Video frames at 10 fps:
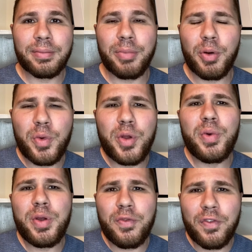But when
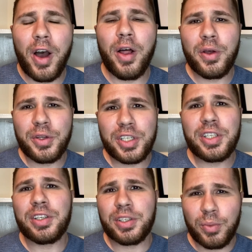we follow
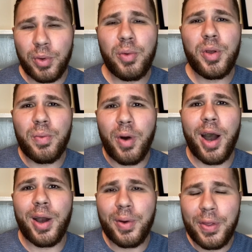Jesus and when we
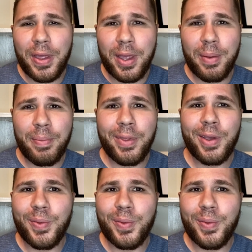walk with Him,